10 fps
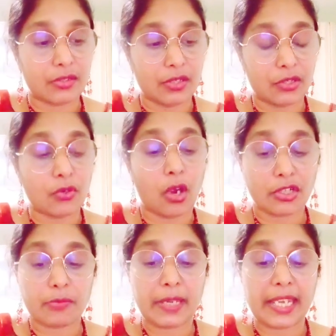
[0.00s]
you
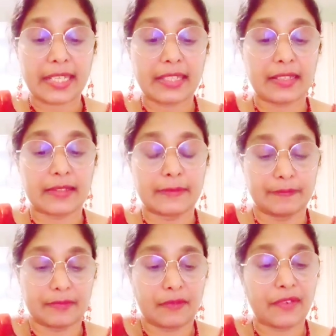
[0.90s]
got to be in the
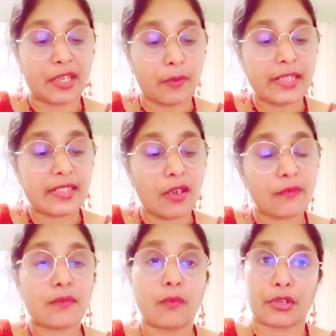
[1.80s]
frequency
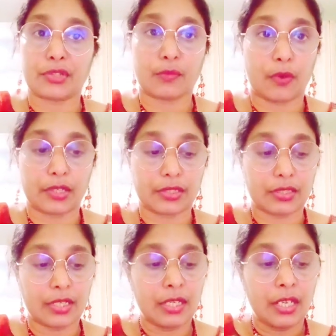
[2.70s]
of what you want.
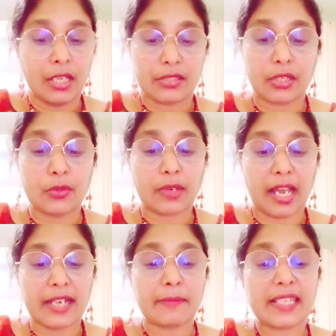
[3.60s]
So you
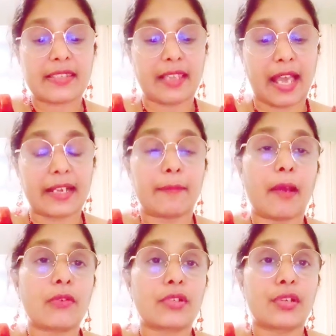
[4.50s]
can't be sad
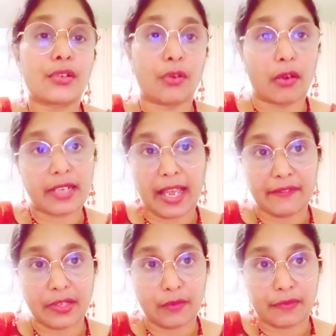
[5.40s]
about not
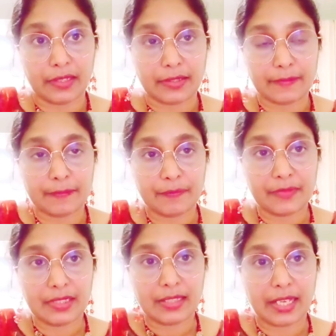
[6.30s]
having of it.
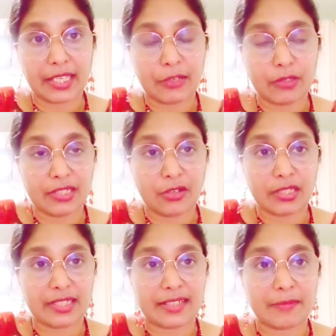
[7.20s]
Like, you
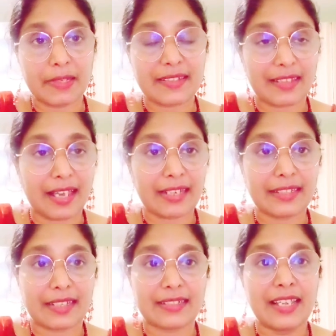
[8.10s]
cannot just be
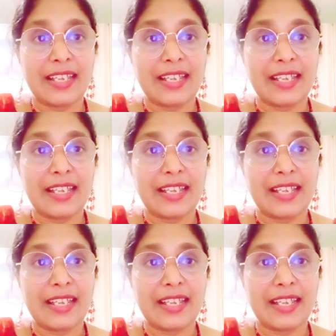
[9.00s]
sad that